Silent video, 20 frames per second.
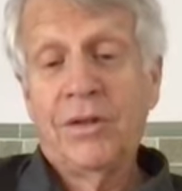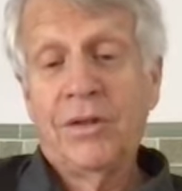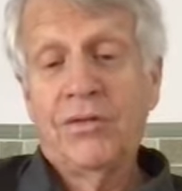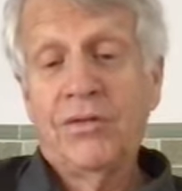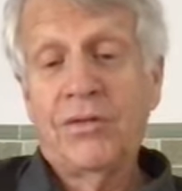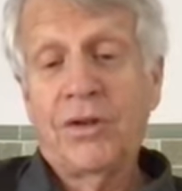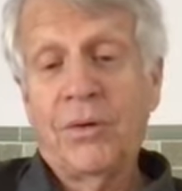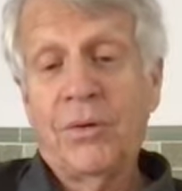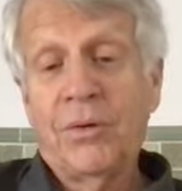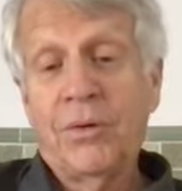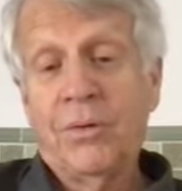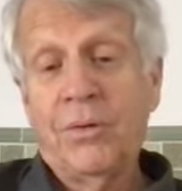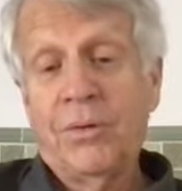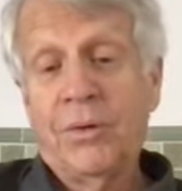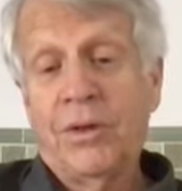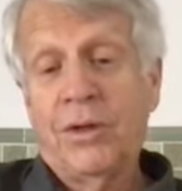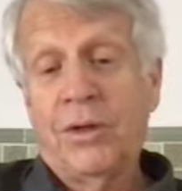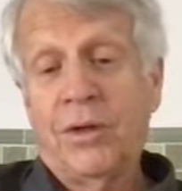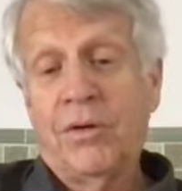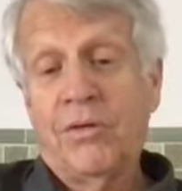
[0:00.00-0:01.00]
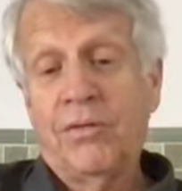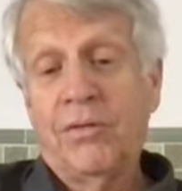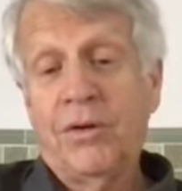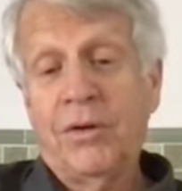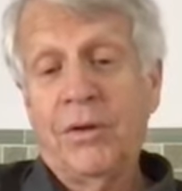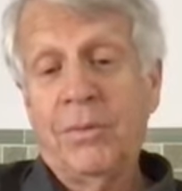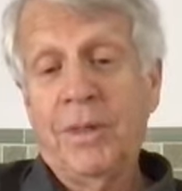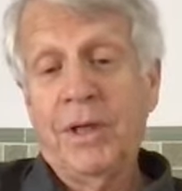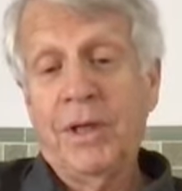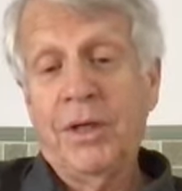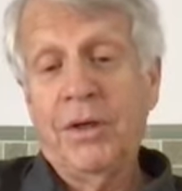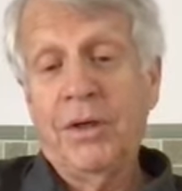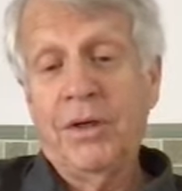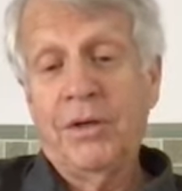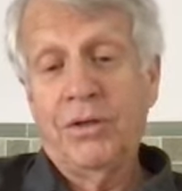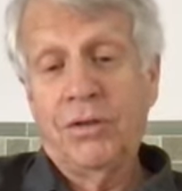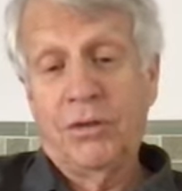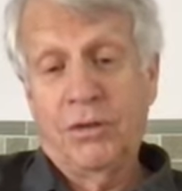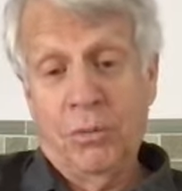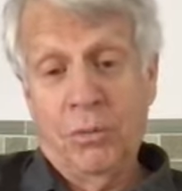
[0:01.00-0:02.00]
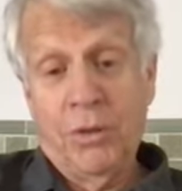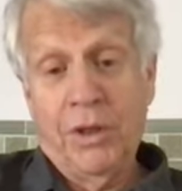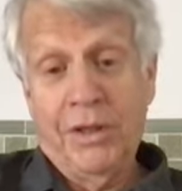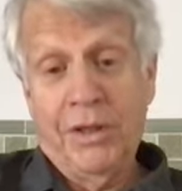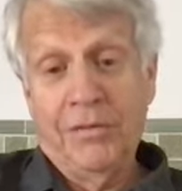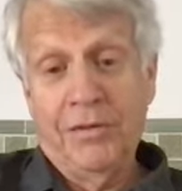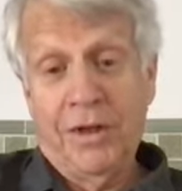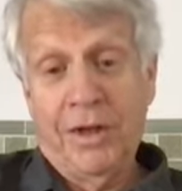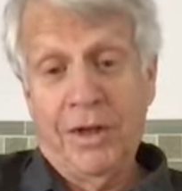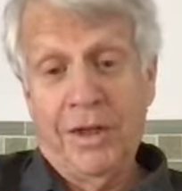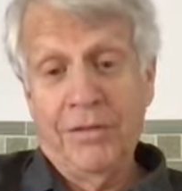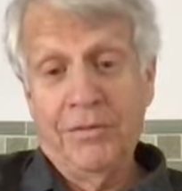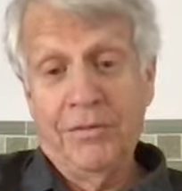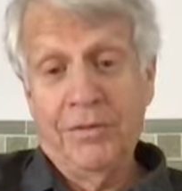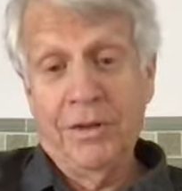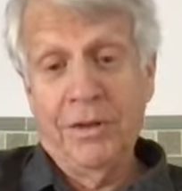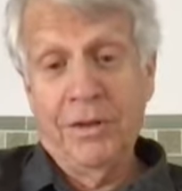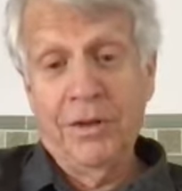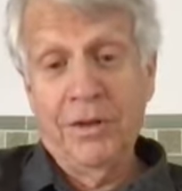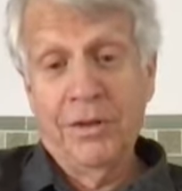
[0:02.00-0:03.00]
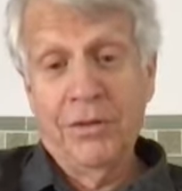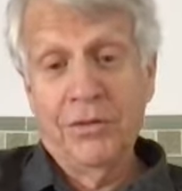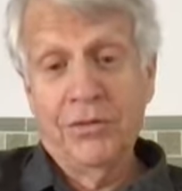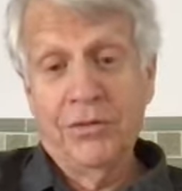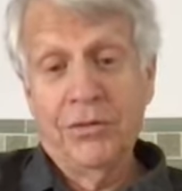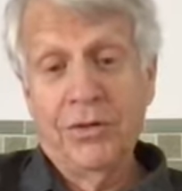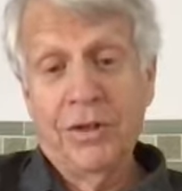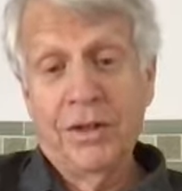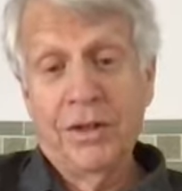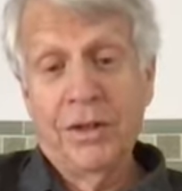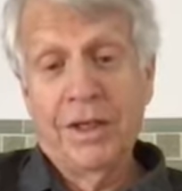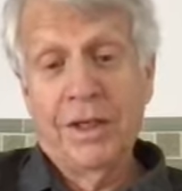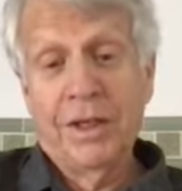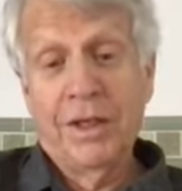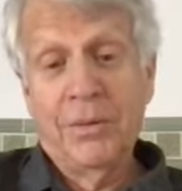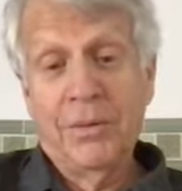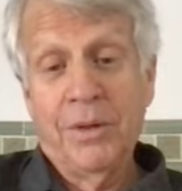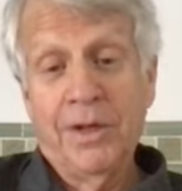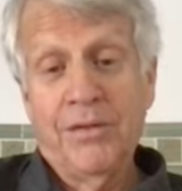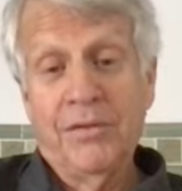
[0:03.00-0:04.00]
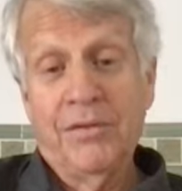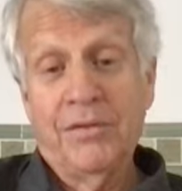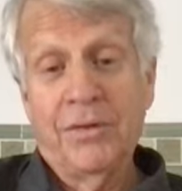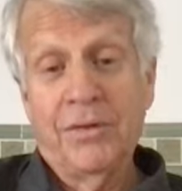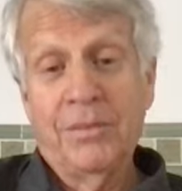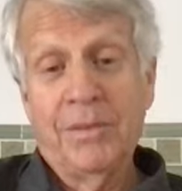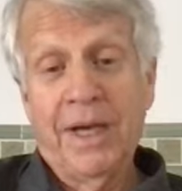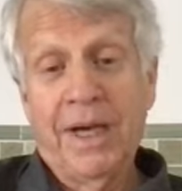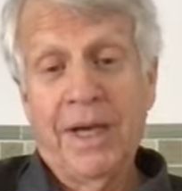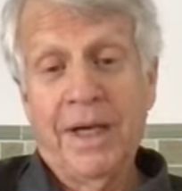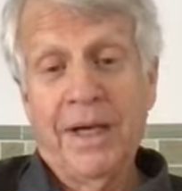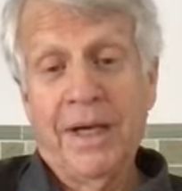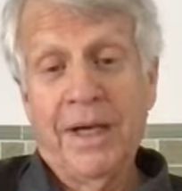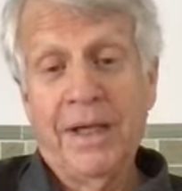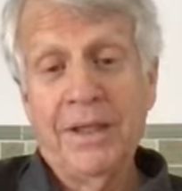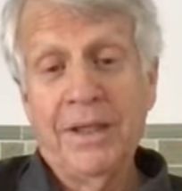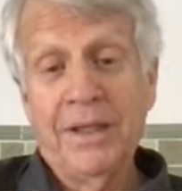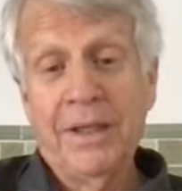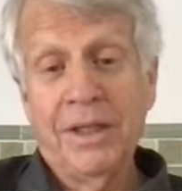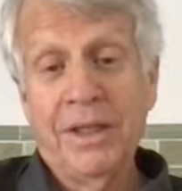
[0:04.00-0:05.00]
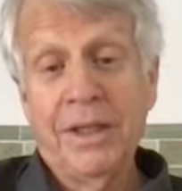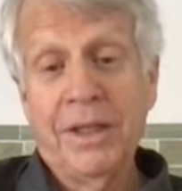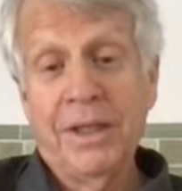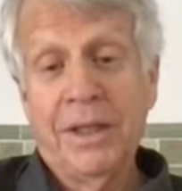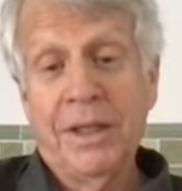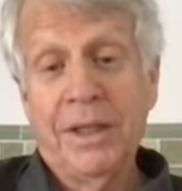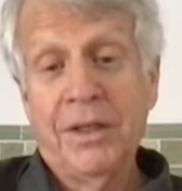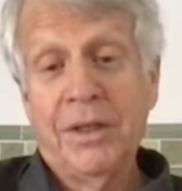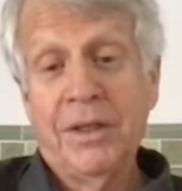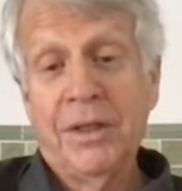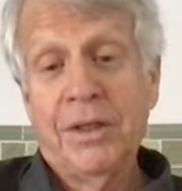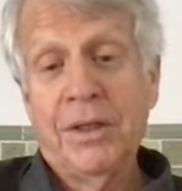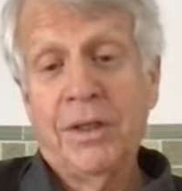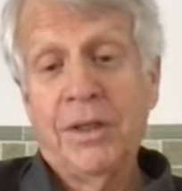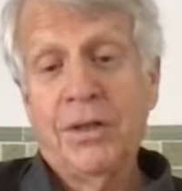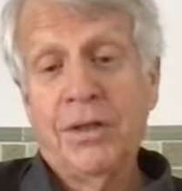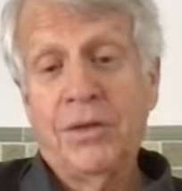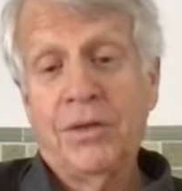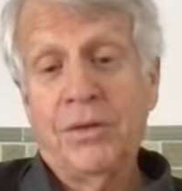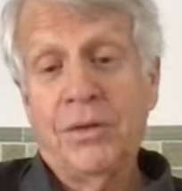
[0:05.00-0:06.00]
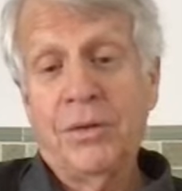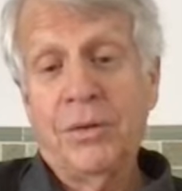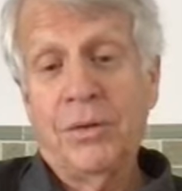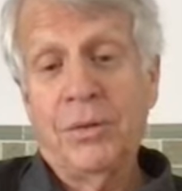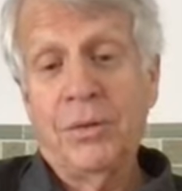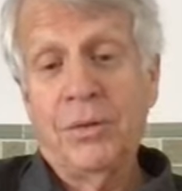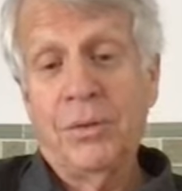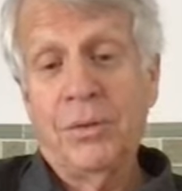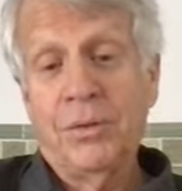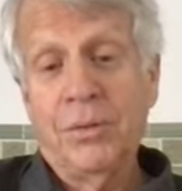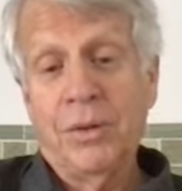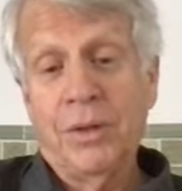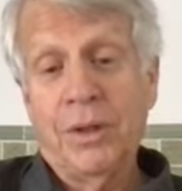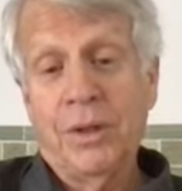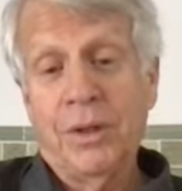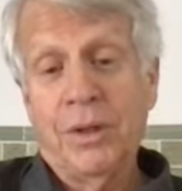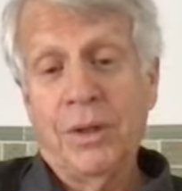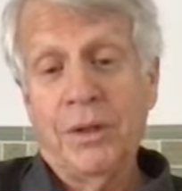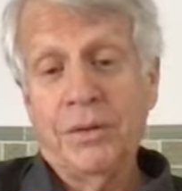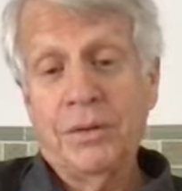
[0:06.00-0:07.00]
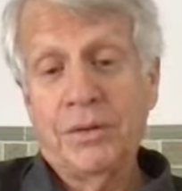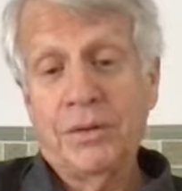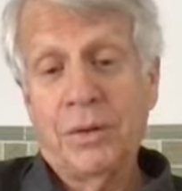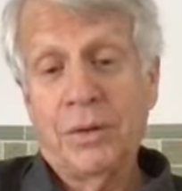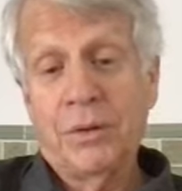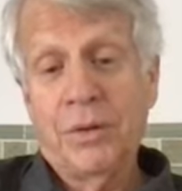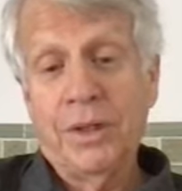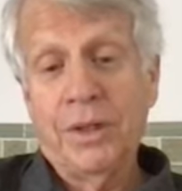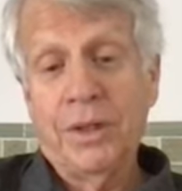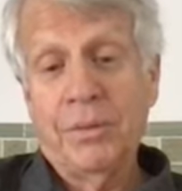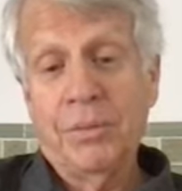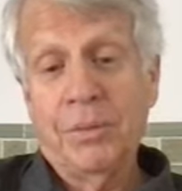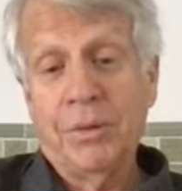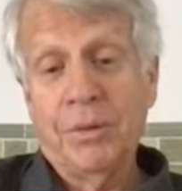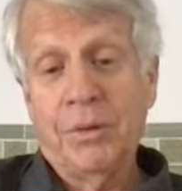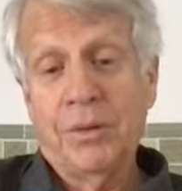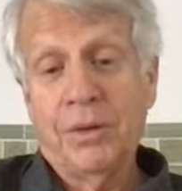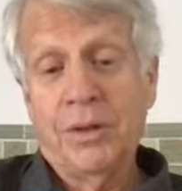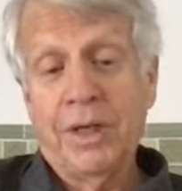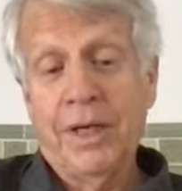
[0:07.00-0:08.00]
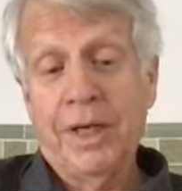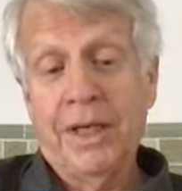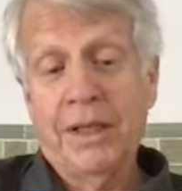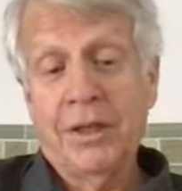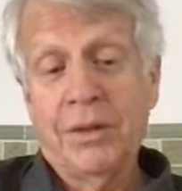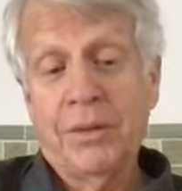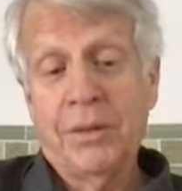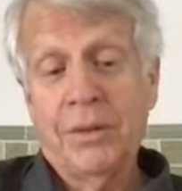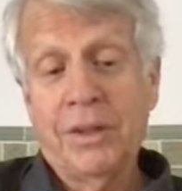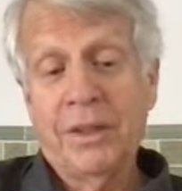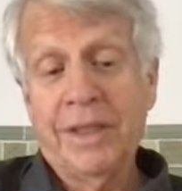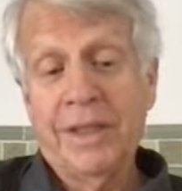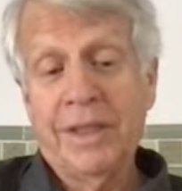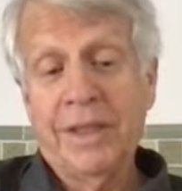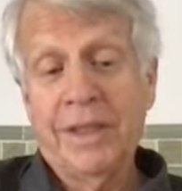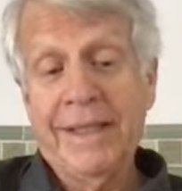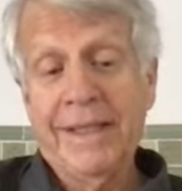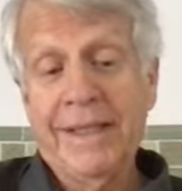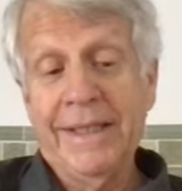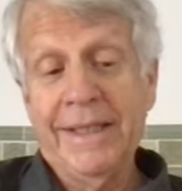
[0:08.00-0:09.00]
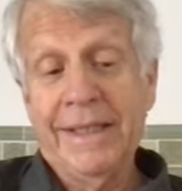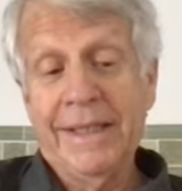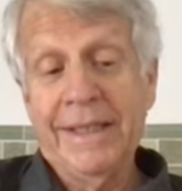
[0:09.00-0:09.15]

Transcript: So over a mere 25 years, it went from that idea to showing it more eloquently